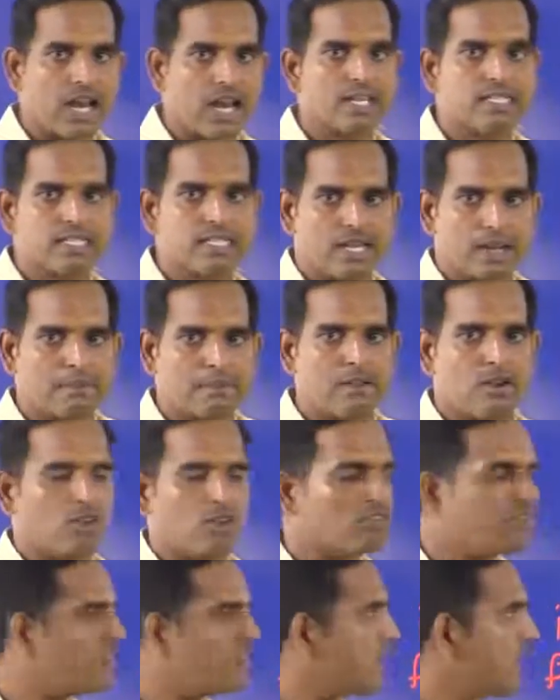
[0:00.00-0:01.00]
large number
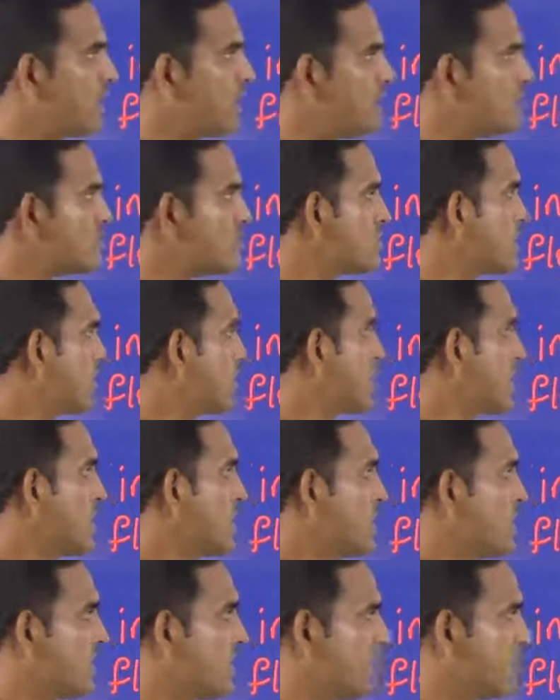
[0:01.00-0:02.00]
of values
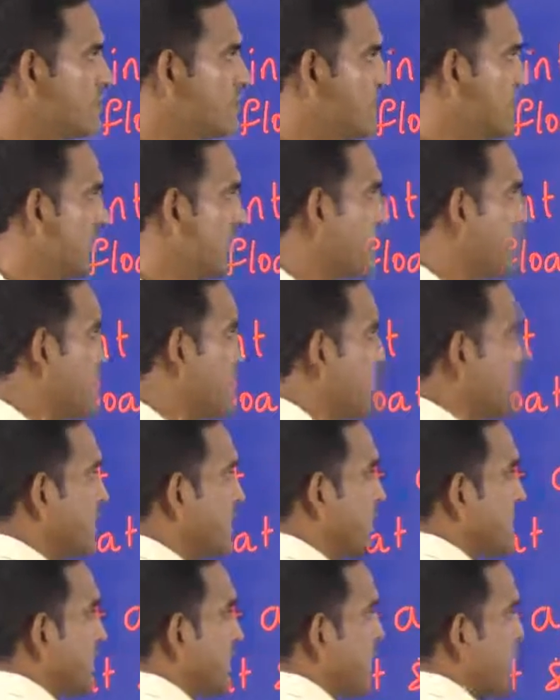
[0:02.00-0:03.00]
of the same
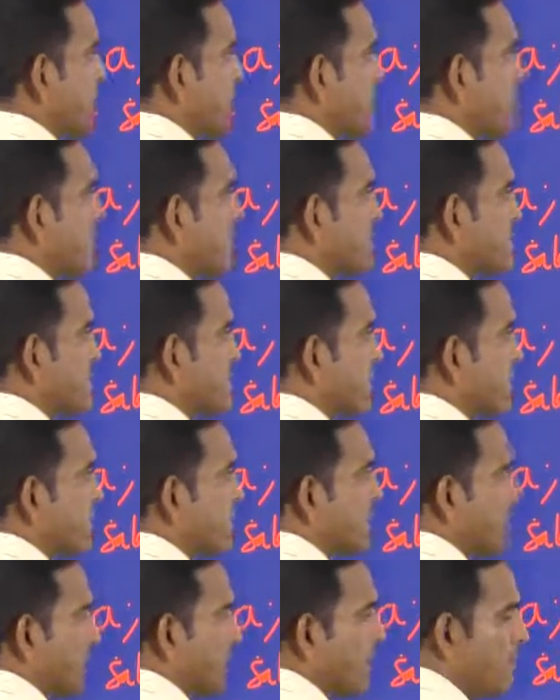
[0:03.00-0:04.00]
data type or
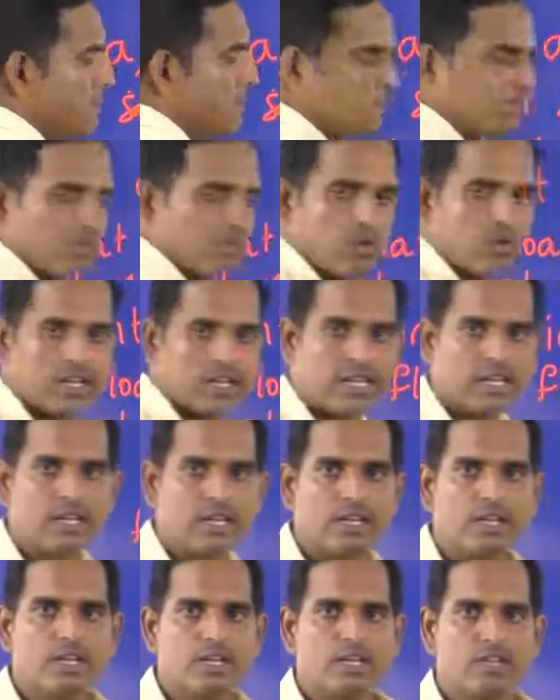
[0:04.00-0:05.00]
same type.
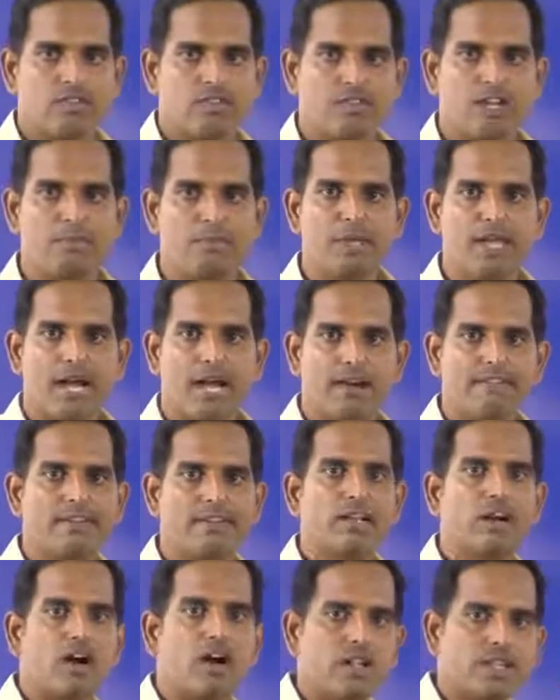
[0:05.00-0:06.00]
Okay, you will be
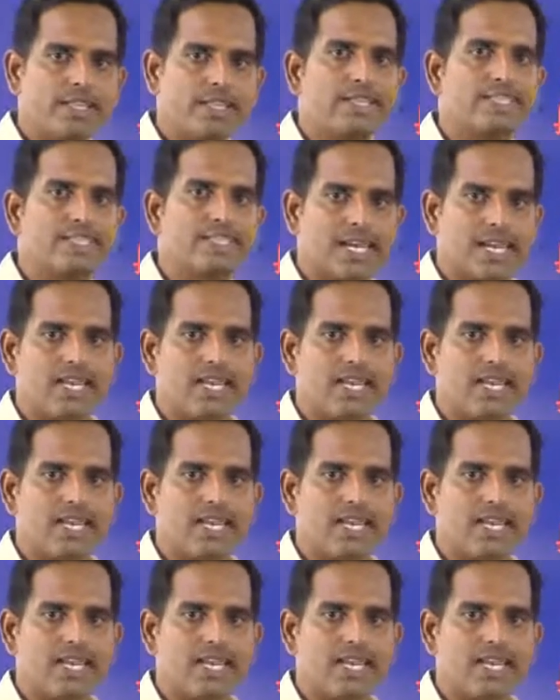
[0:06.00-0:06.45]
having all these